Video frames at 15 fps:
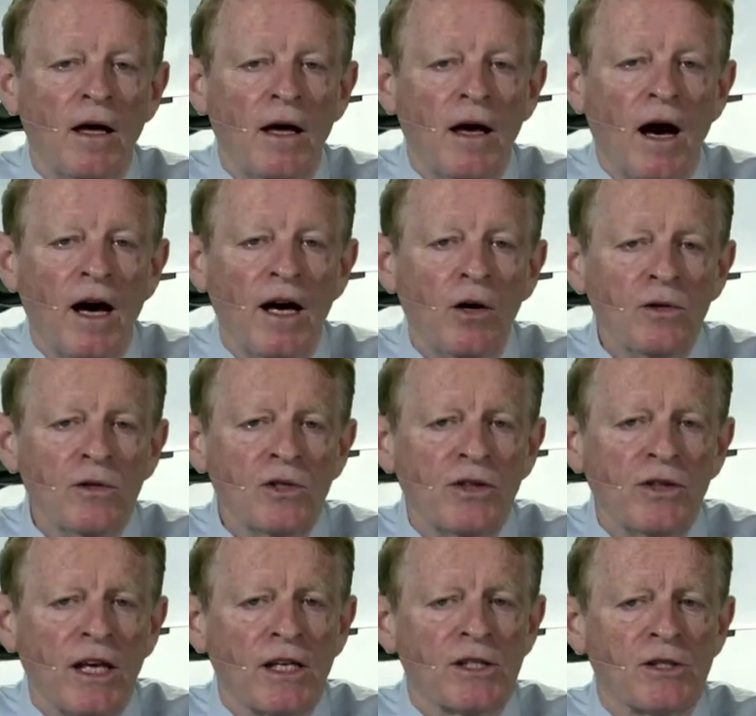I also
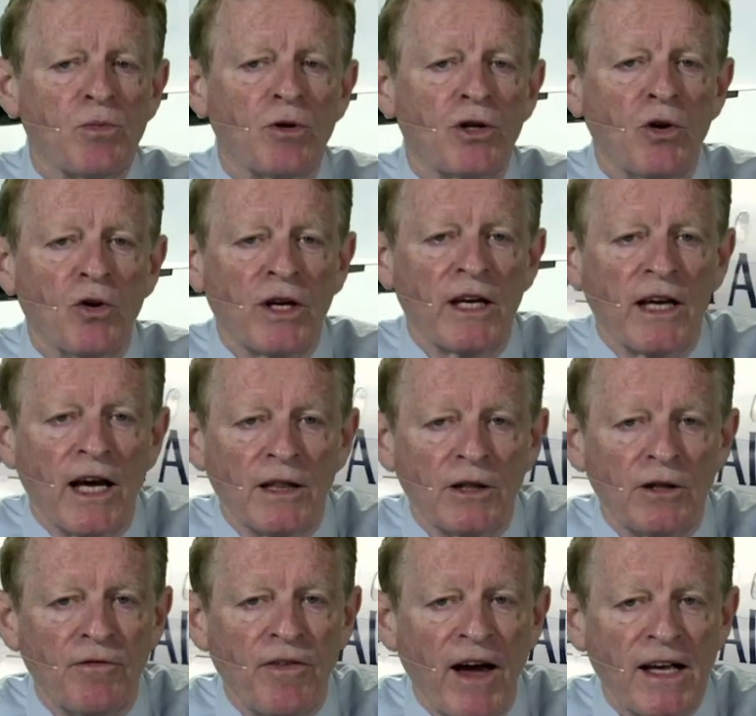think it's worth looking at the
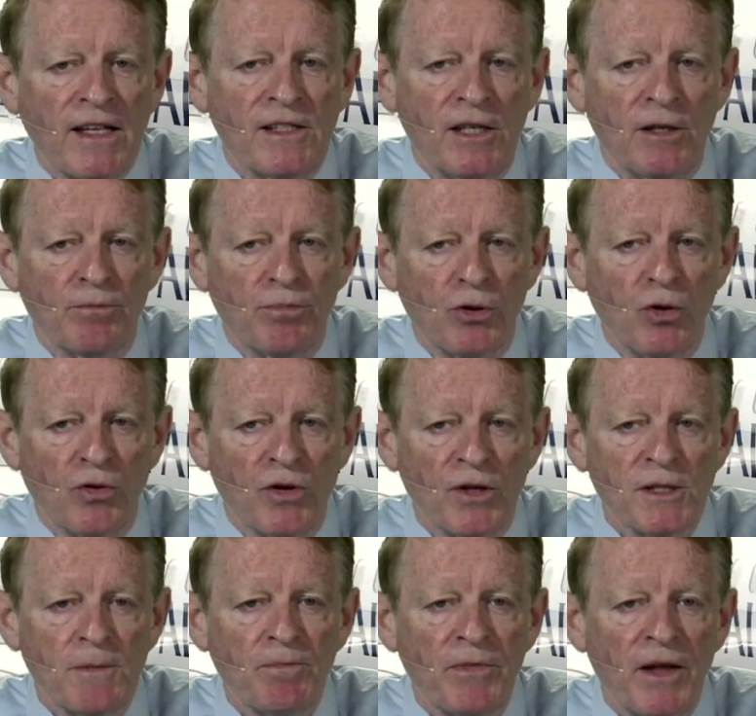vaccine progress.
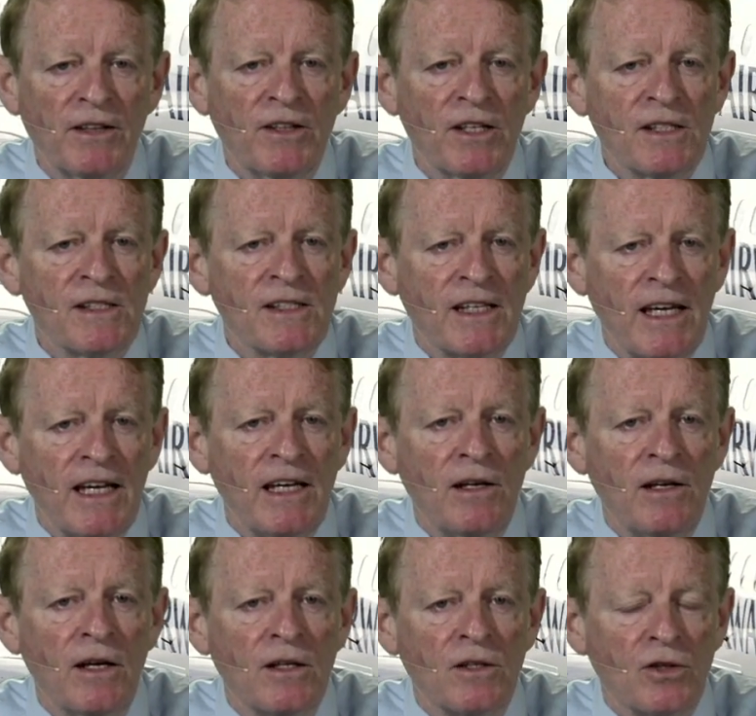And this is key
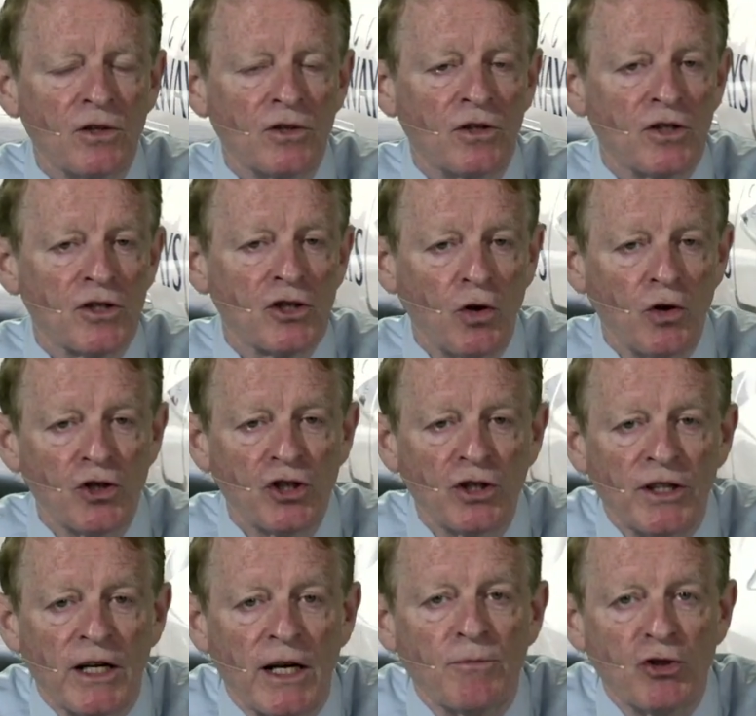to the discussion that
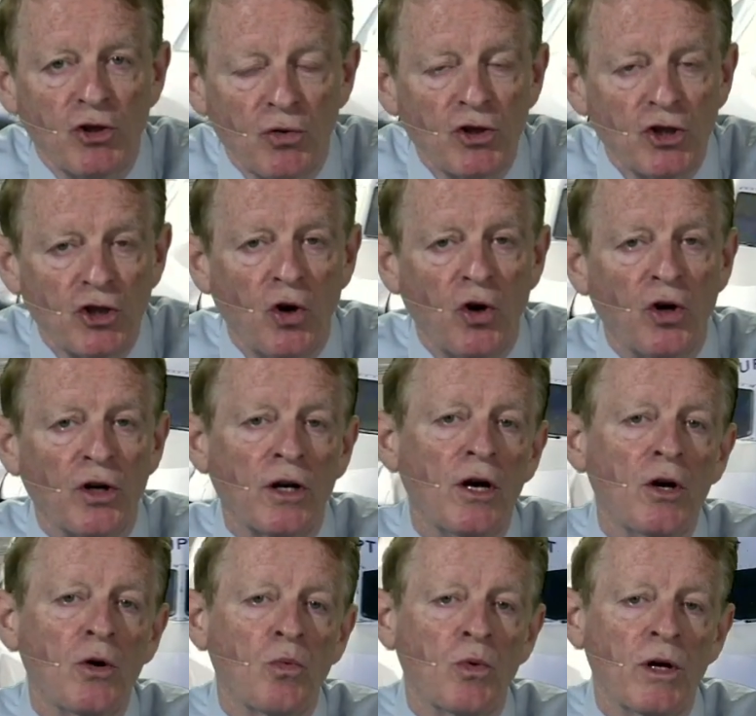I'm sure Sean
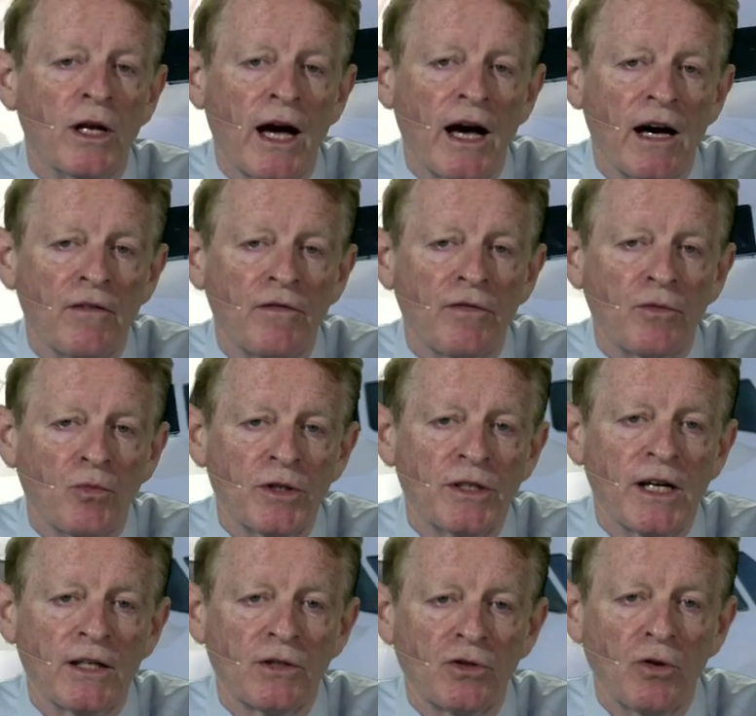will have with
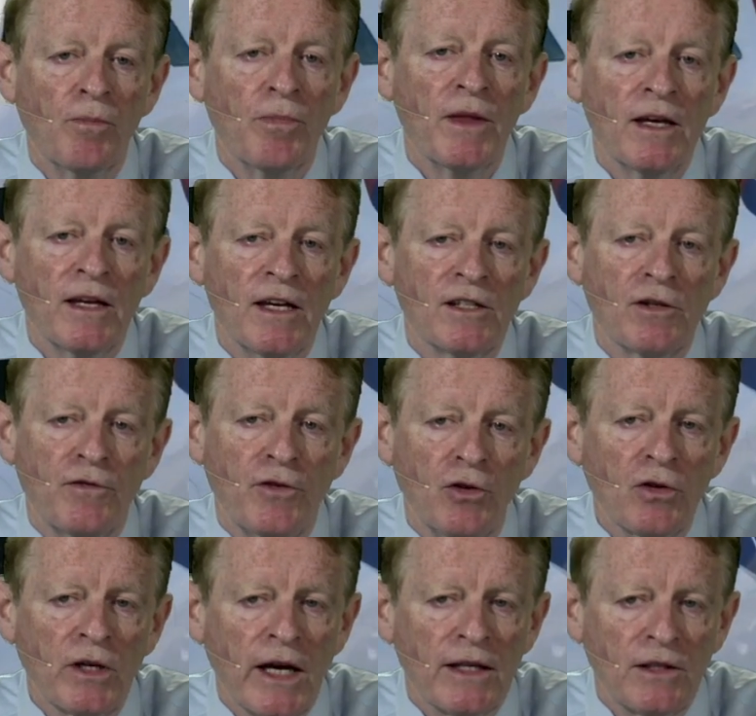Andrew, is if you
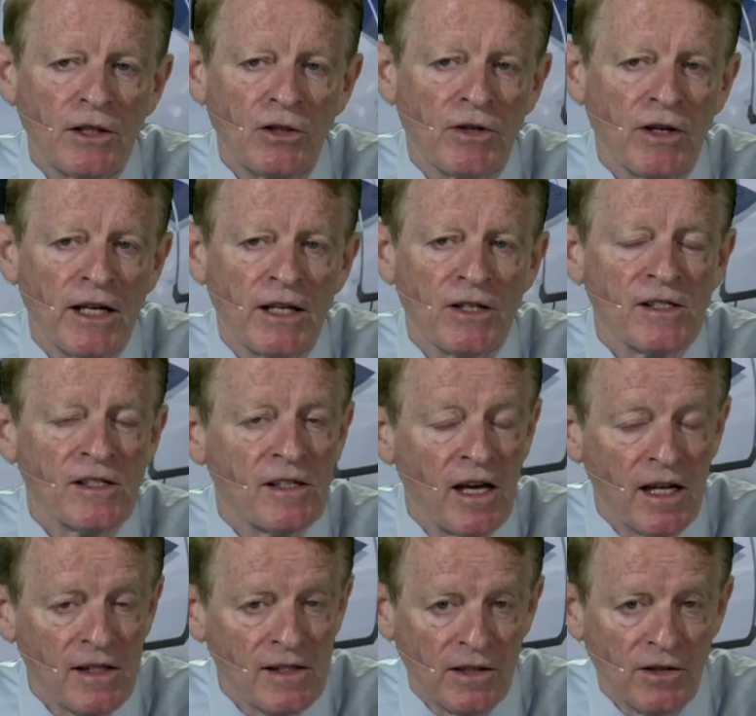look at the United
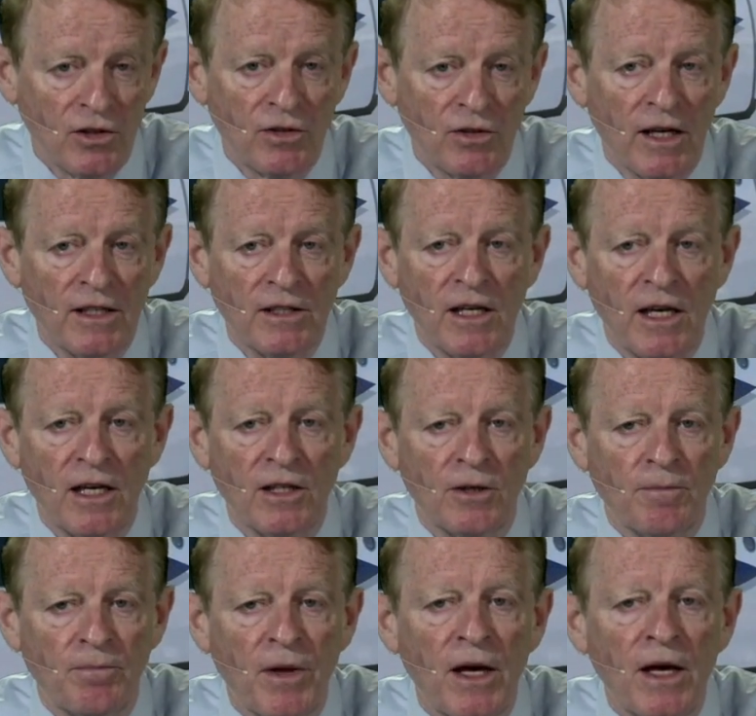States and the United Kingdom,
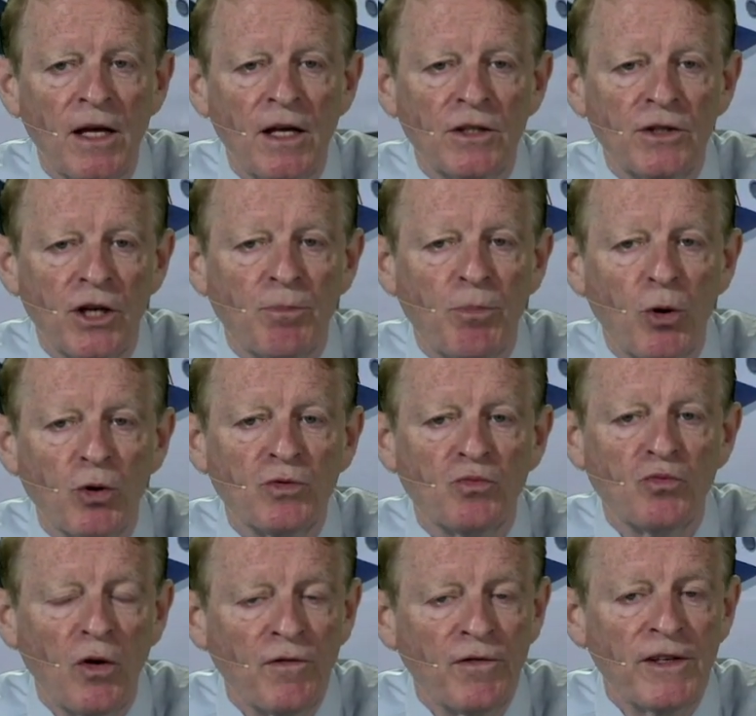they're both
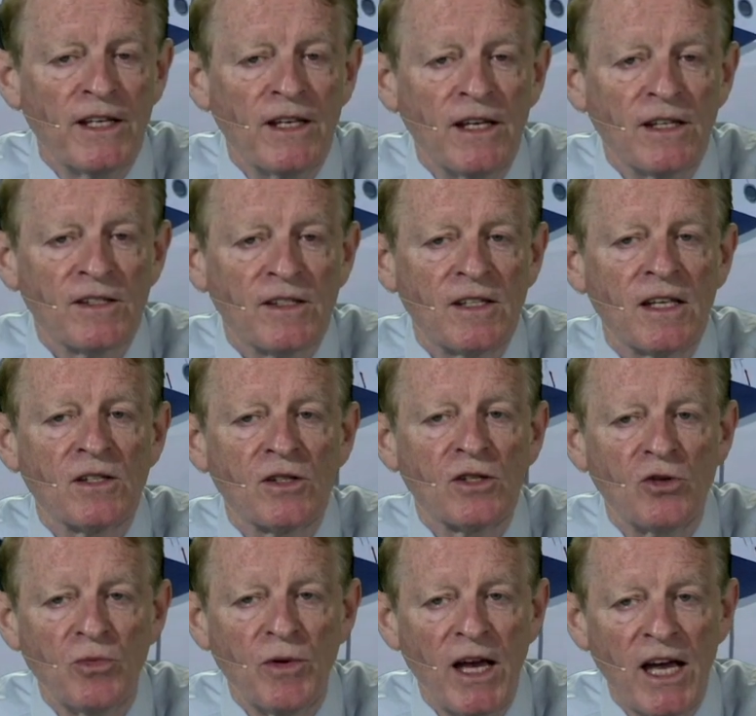roughly 6 to
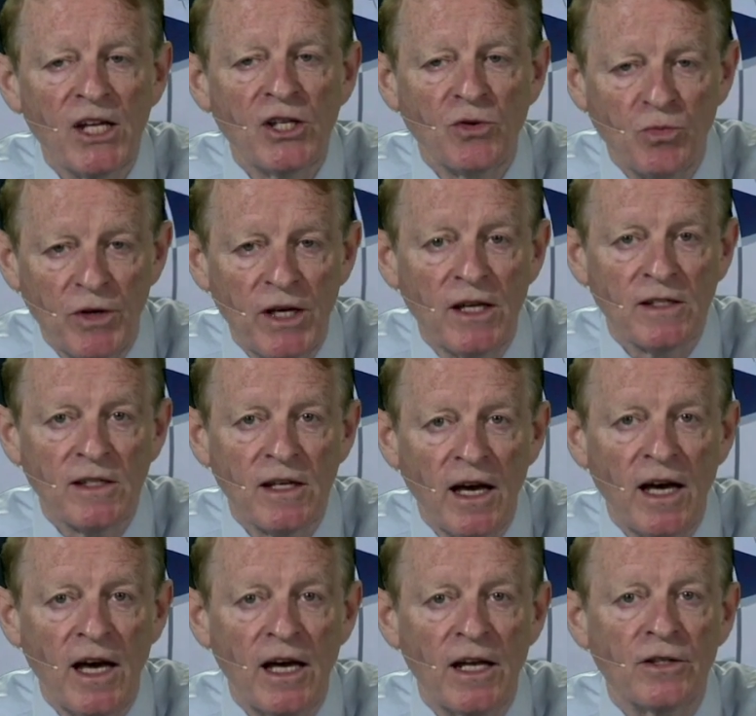8 weeks
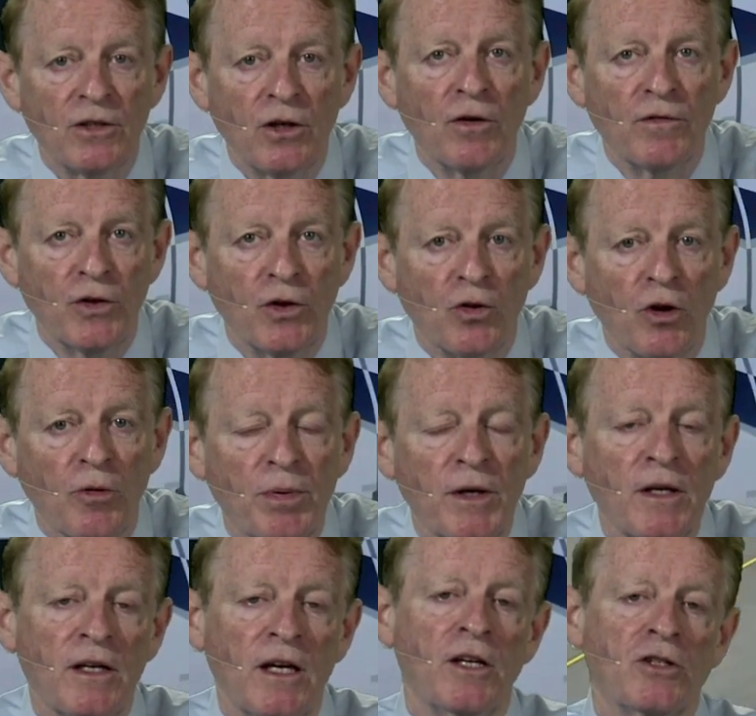ahead of Europe
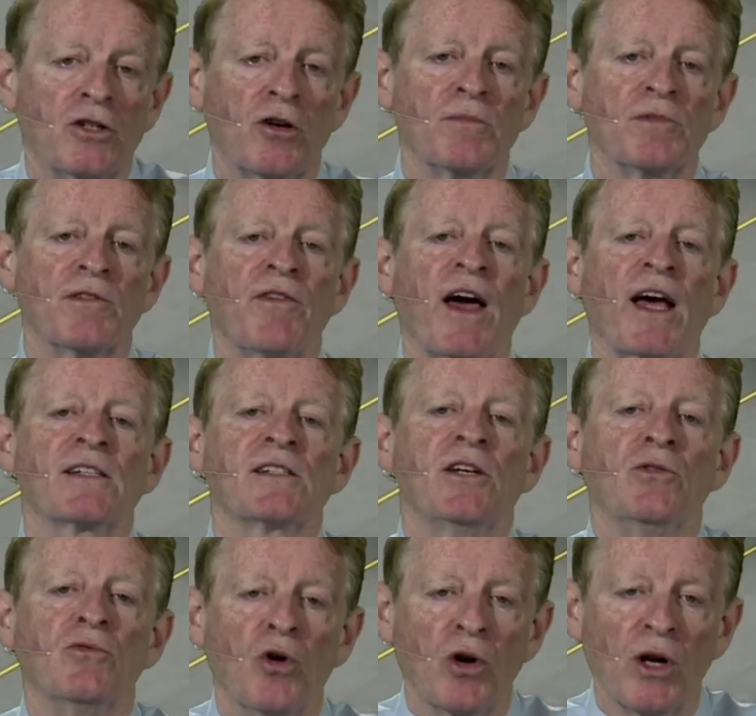in terms of vaccine
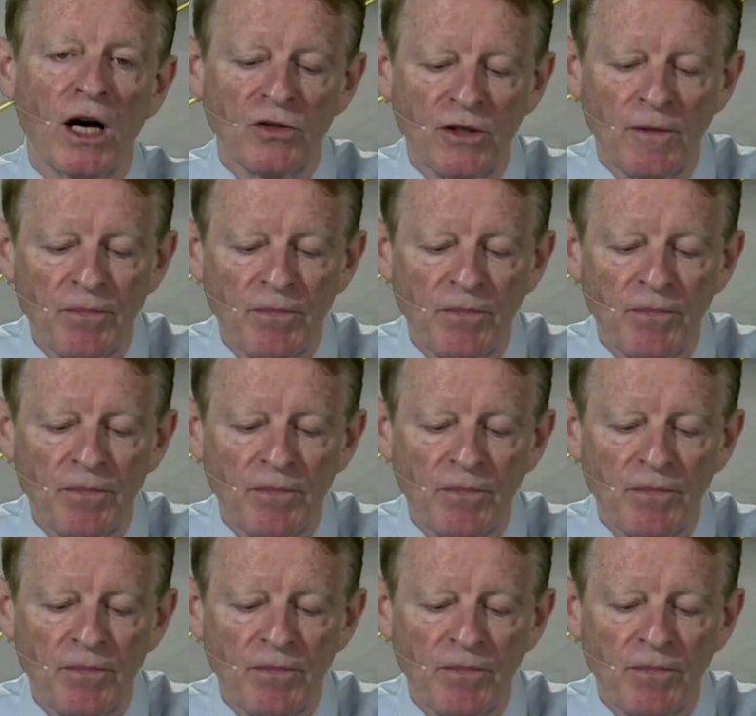rollout.